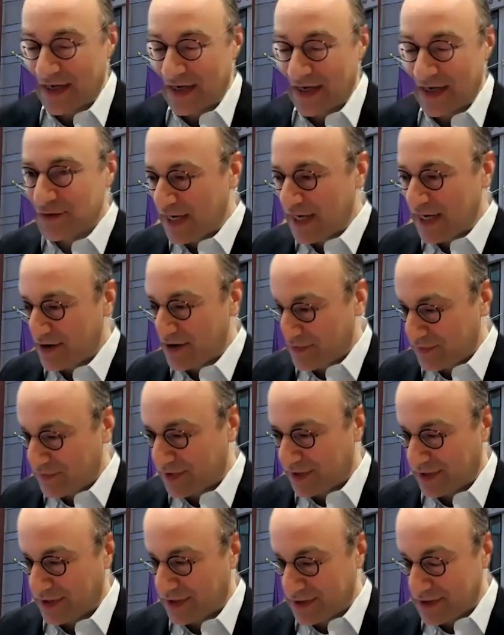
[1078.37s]
so we have
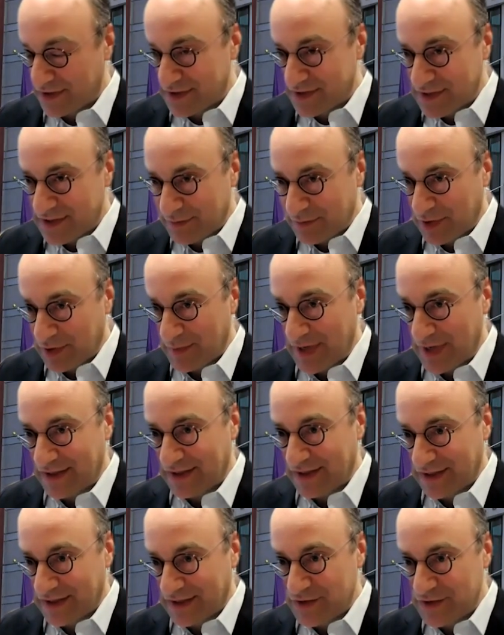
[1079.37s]
uh,
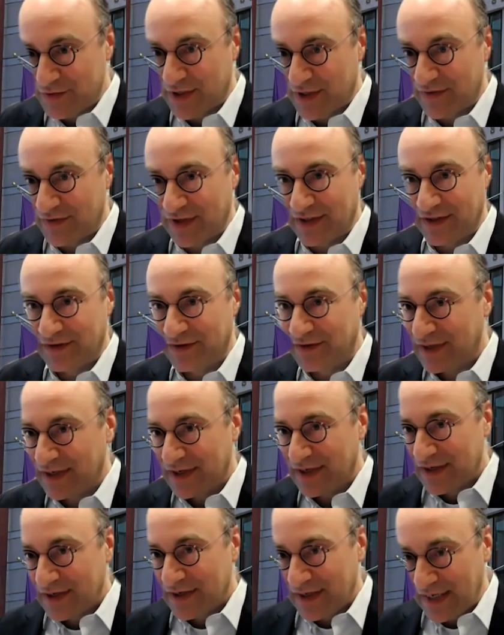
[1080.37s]
diplomatically driven
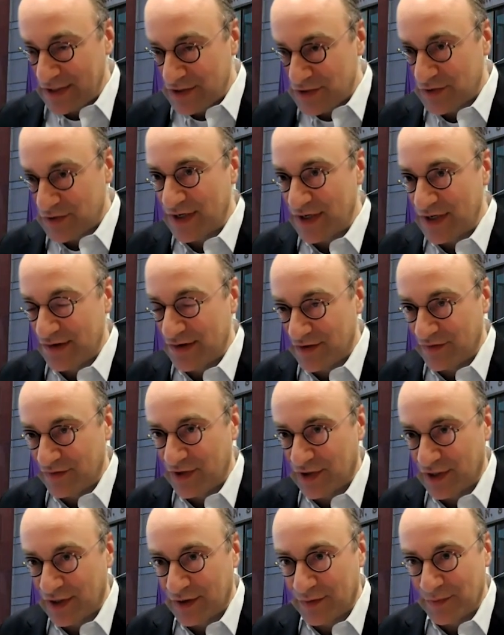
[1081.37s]
integration of
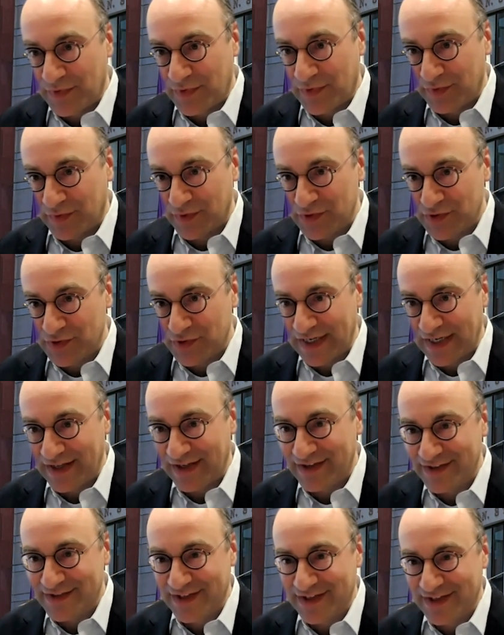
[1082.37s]
Europe through
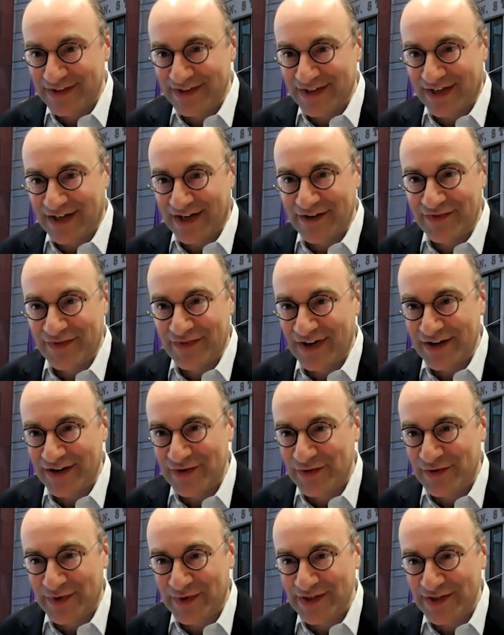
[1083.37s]
treaties. And uh, forget
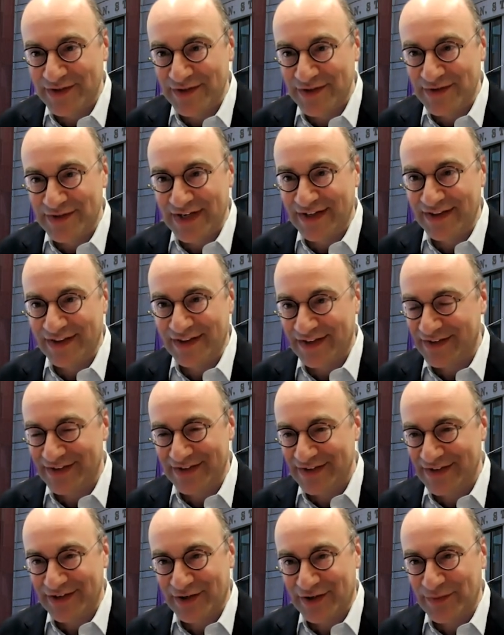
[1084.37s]
who it was who said that
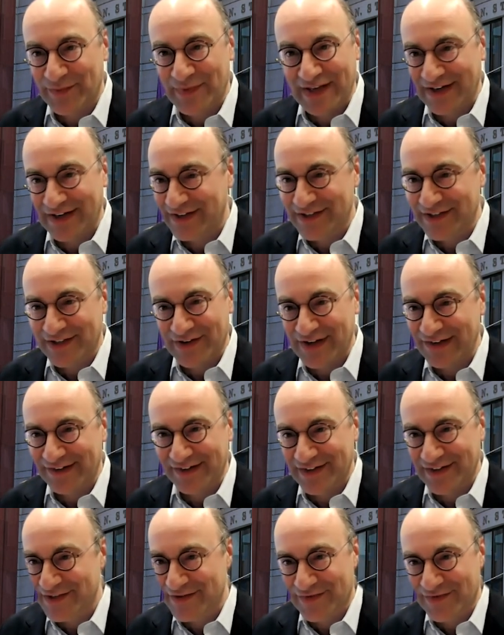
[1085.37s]
the European
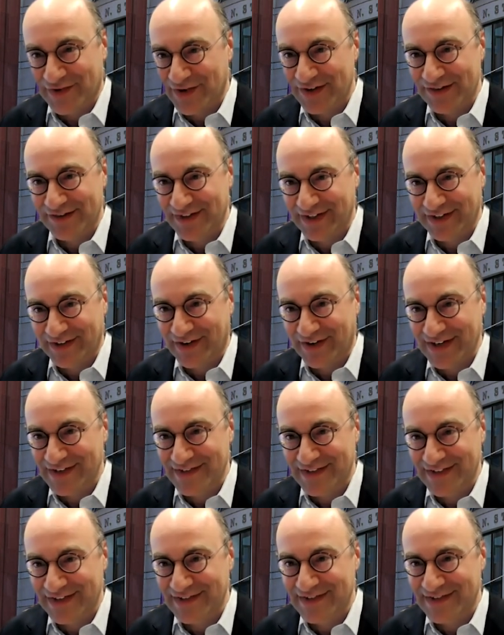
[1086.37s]
integration is forged in
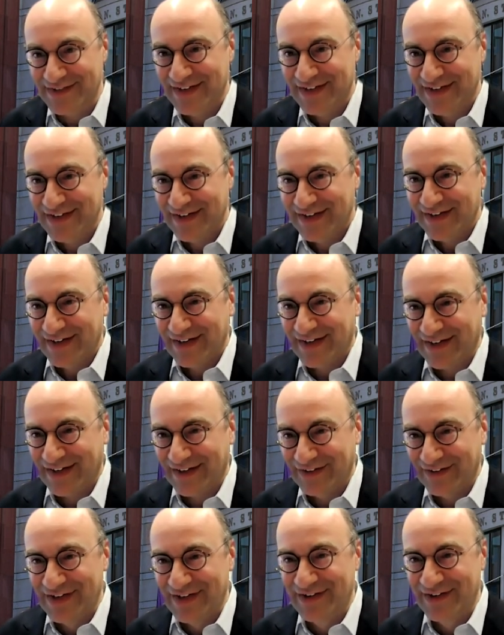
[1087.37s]
crises.
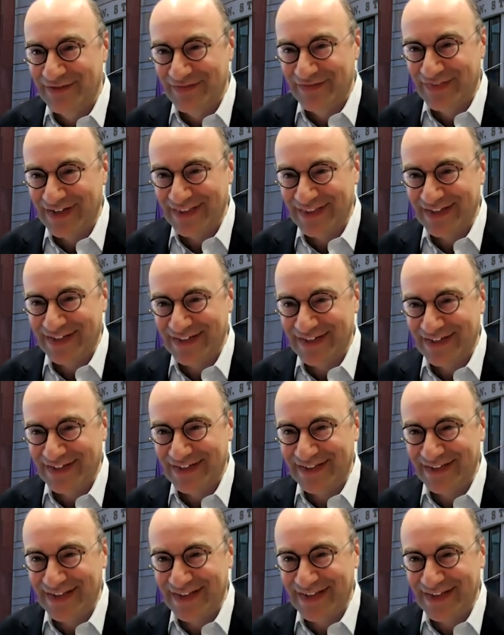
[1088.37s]
Uh, but that uh,